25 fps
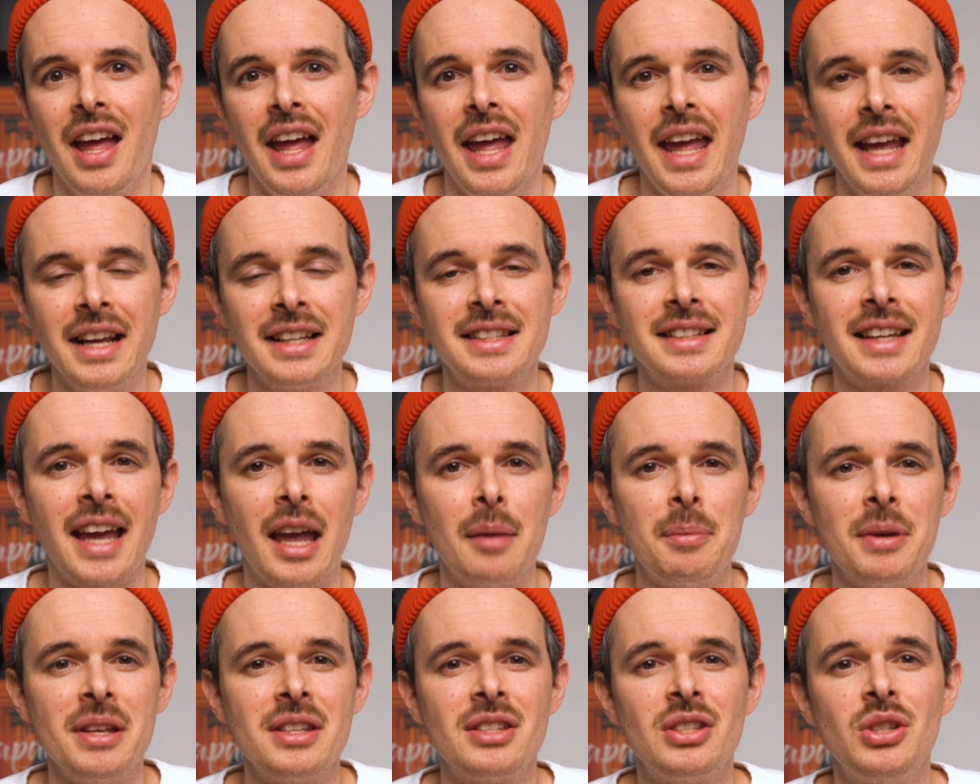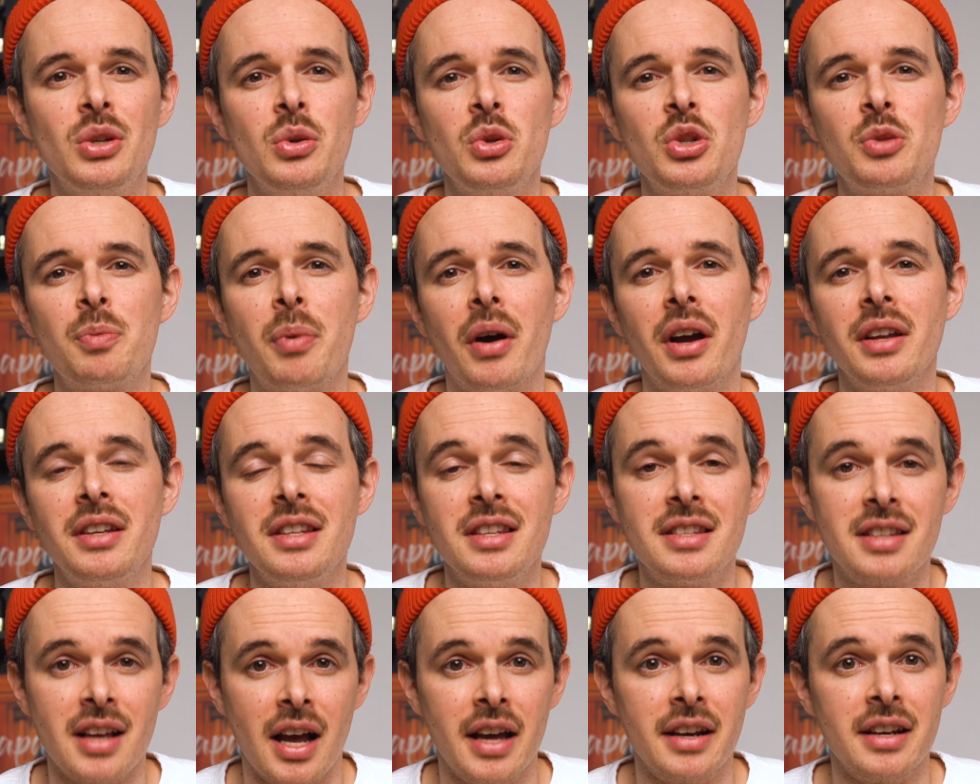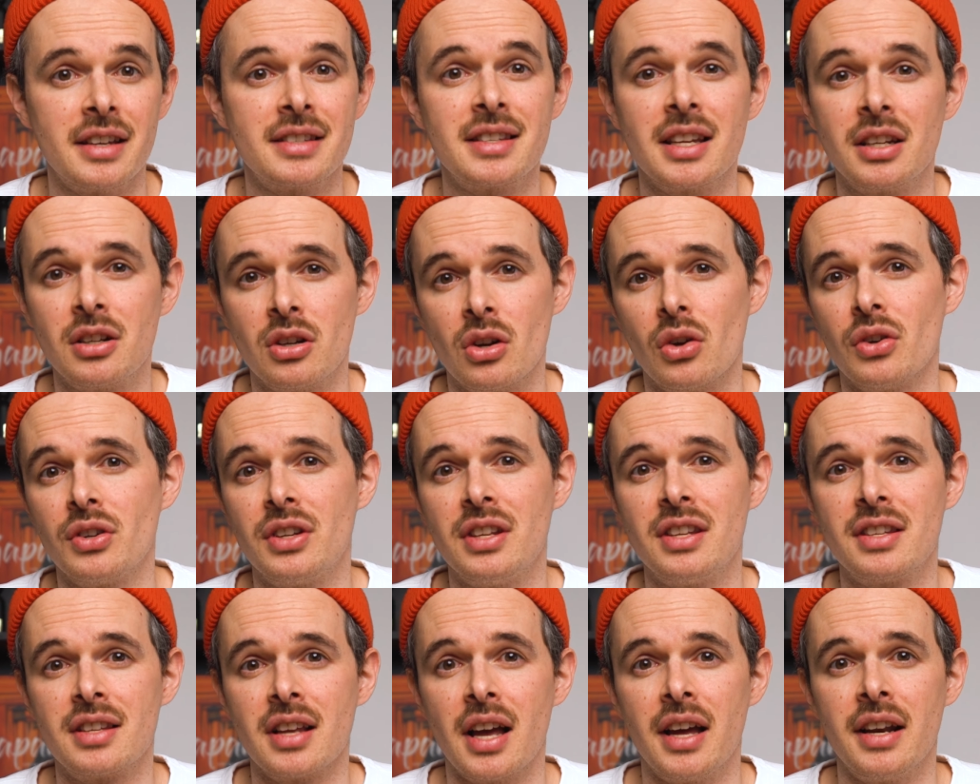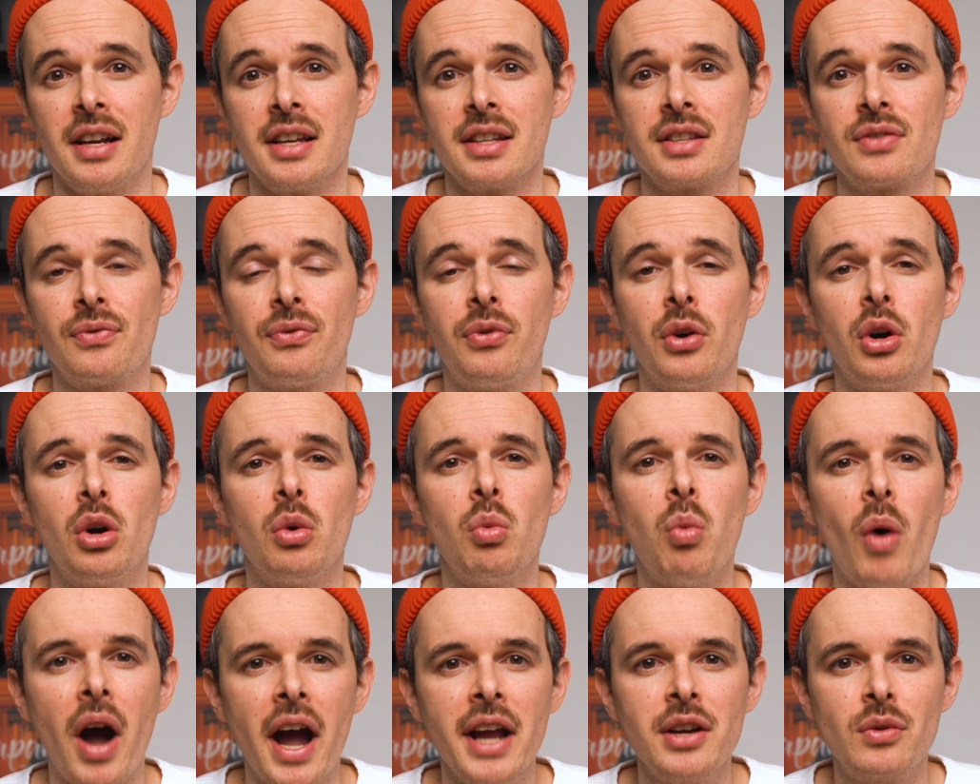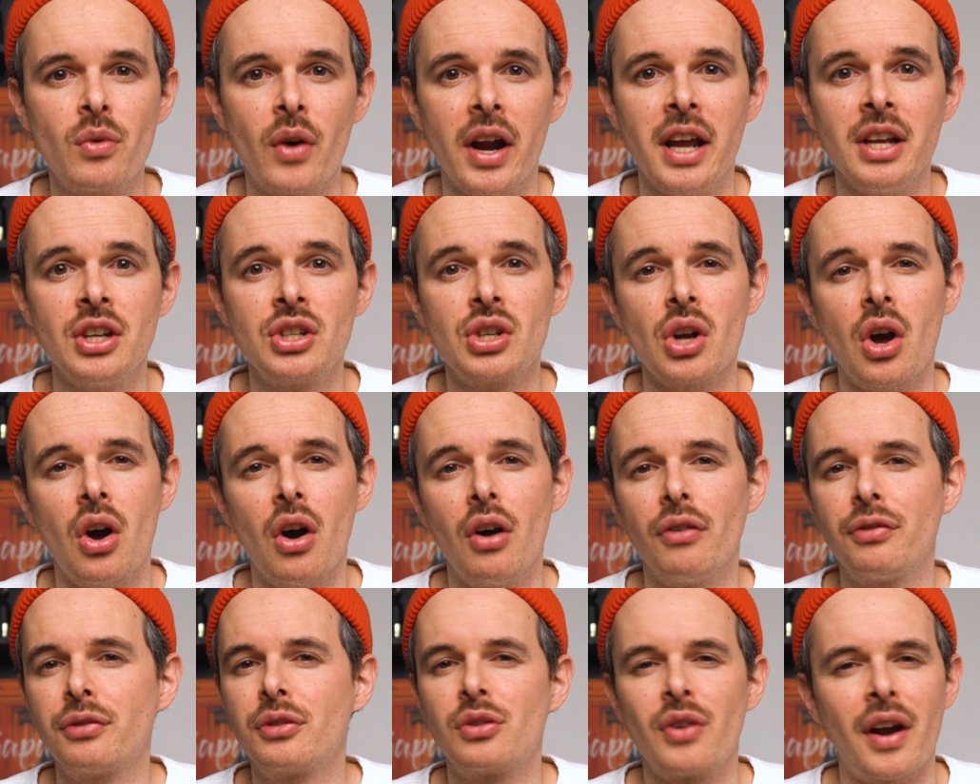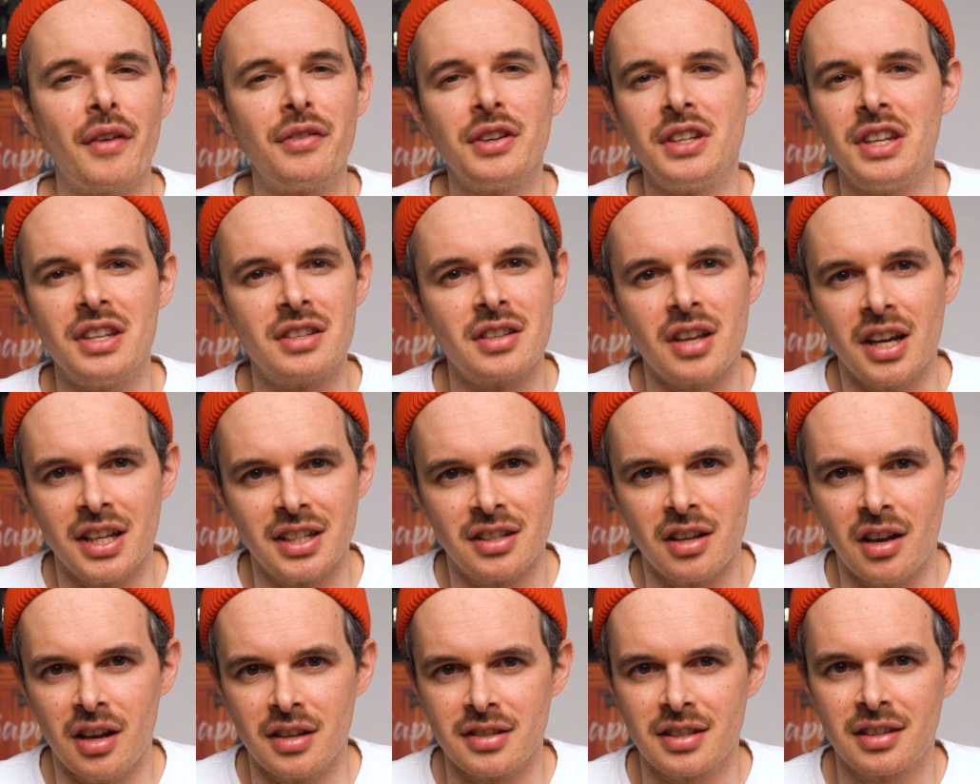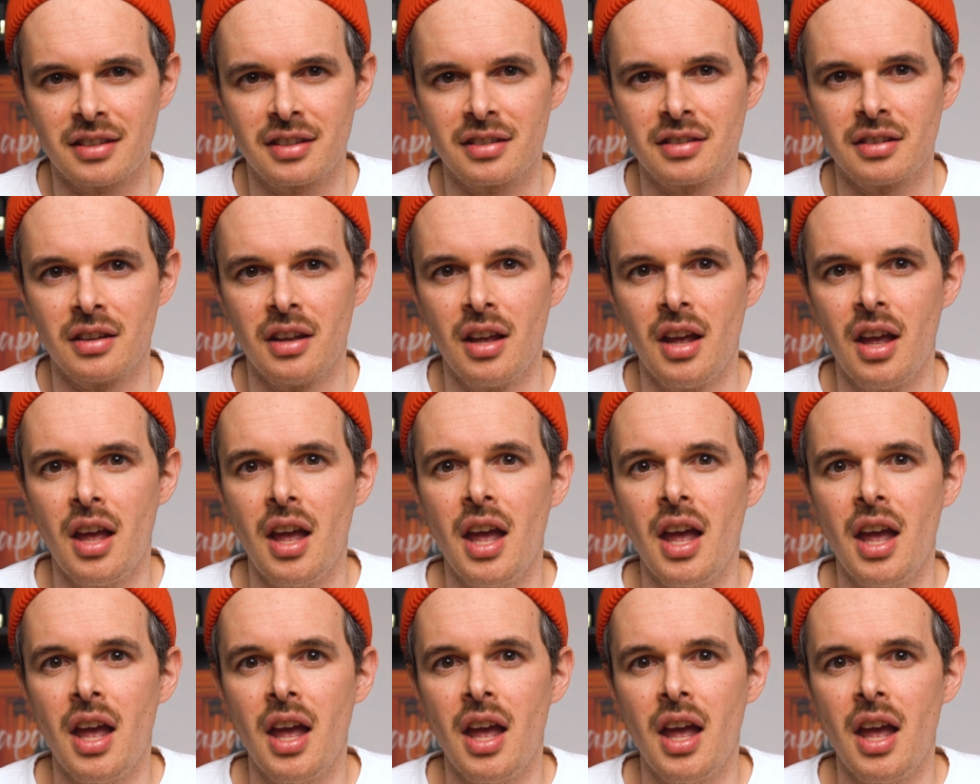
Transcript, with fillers: Inkscape is used by designers and non-designers for a wide range of graphic design tasks,